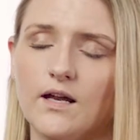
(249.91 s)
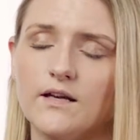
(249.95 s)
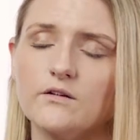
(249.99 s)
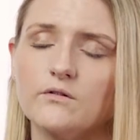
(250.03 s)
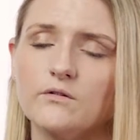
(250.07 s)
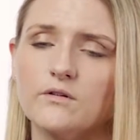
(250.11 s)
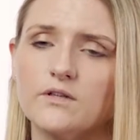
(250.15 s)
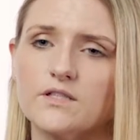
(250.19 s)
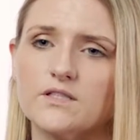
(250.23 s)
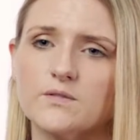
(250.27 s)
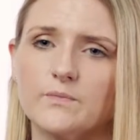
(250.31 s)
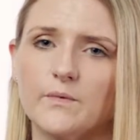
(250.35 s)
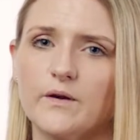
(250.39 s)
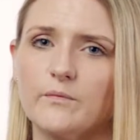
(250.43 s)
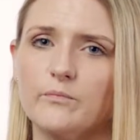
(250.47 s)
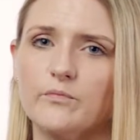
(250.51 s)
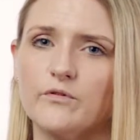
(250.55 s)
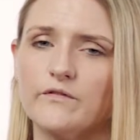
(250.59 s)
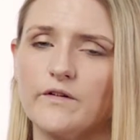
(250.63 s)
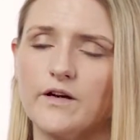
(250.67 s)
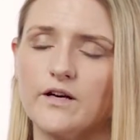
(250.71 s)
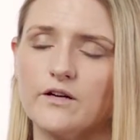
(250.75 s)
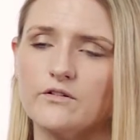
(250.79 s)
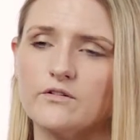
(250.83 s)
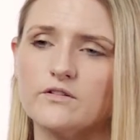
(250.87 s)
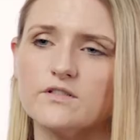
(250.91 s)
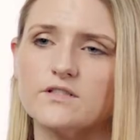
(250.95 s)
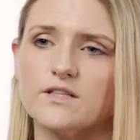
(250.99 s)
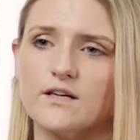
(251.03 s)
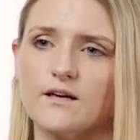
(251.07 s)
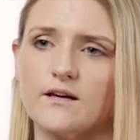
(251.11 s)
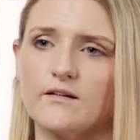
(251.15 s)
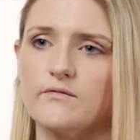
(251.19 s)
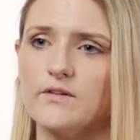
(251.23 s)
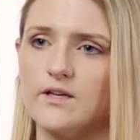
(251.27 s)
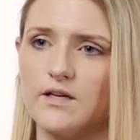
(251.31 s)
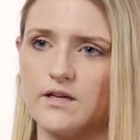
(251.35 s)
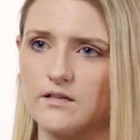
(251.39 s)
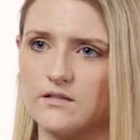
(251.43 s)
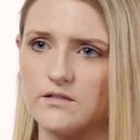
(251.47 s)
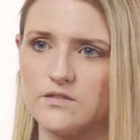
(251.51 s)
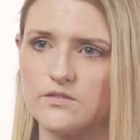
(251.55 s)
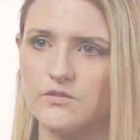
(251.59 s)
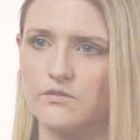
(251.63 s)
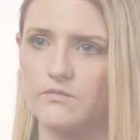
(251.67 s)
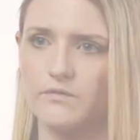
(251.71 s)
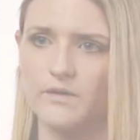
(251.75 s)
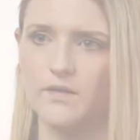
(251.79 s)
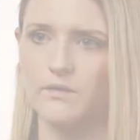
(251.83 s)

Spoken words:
I don't expect providers to have the answer